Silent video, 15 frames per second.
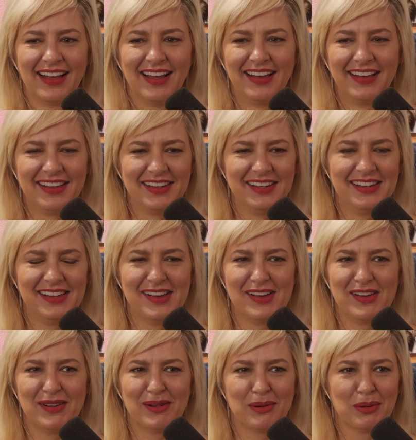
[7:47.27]
I
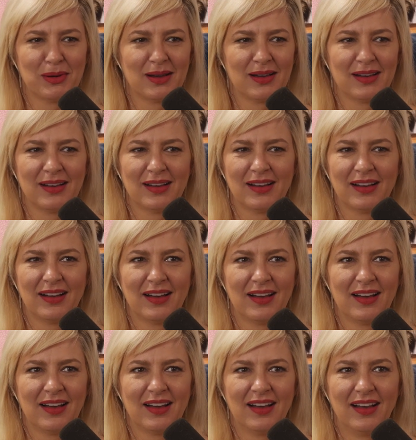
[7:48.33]
know.
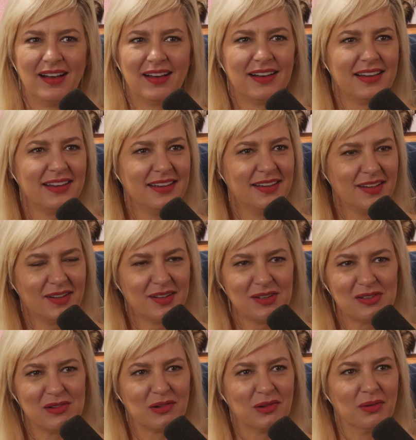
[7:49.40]

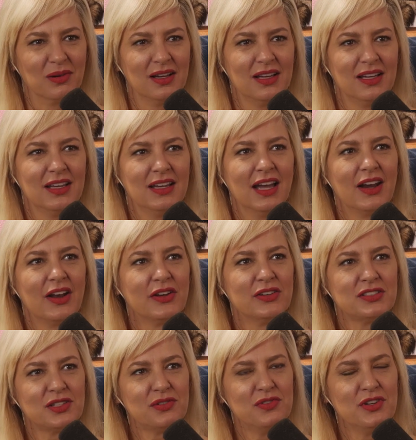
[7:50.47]
And I
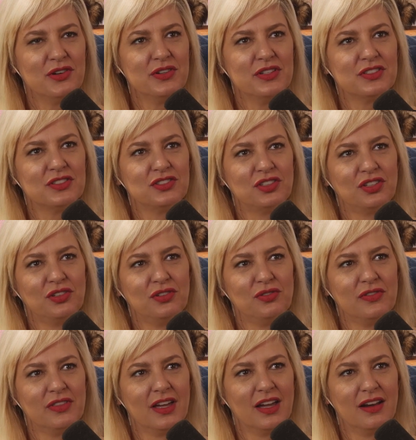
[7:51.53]
also noticed
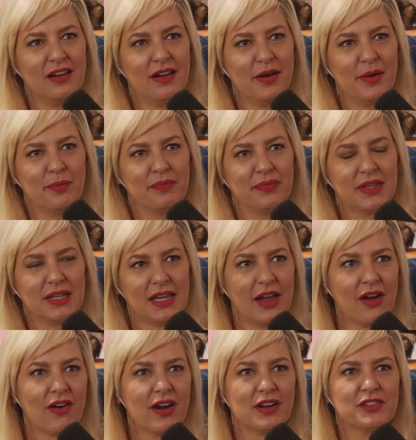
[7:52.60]
too that the
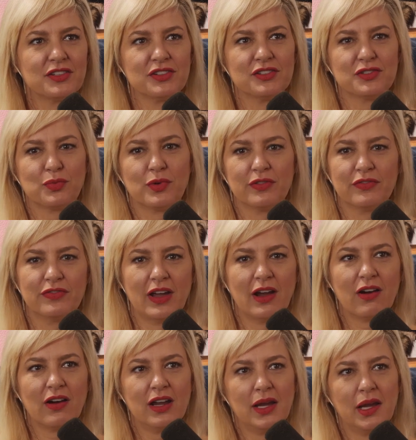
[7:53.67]
characters were
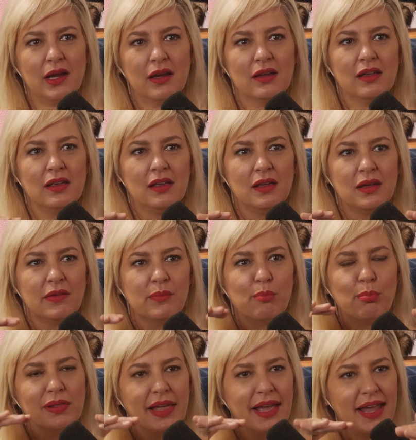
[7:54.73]
very
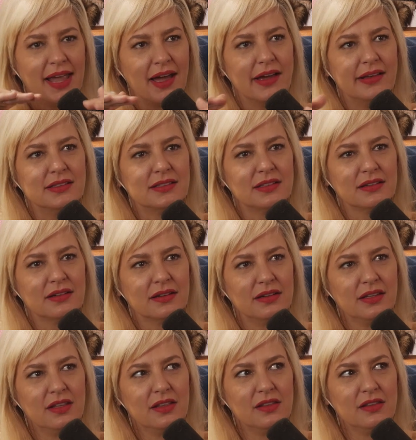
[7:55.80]
bland.
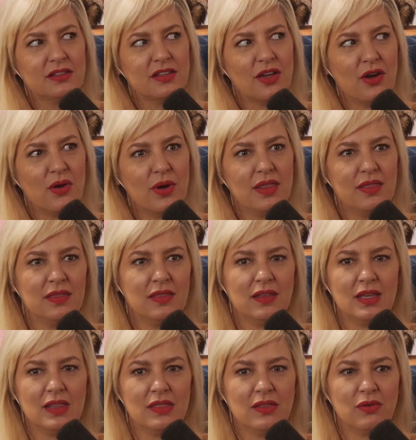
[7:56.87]
So in
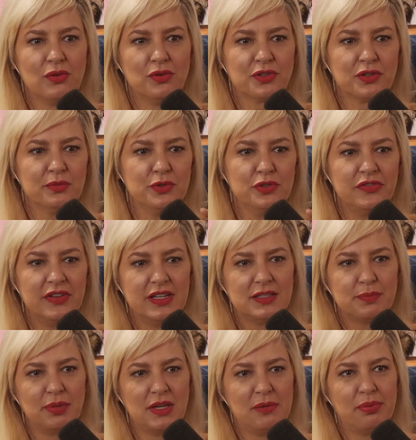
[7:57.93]
older
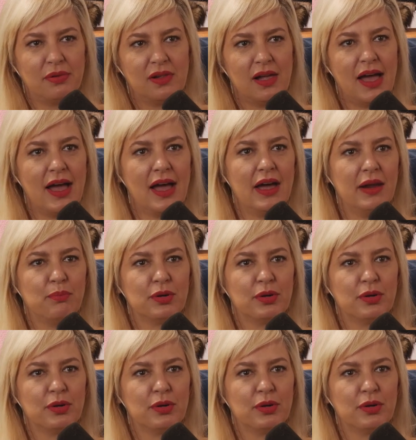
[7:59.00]
movies, people had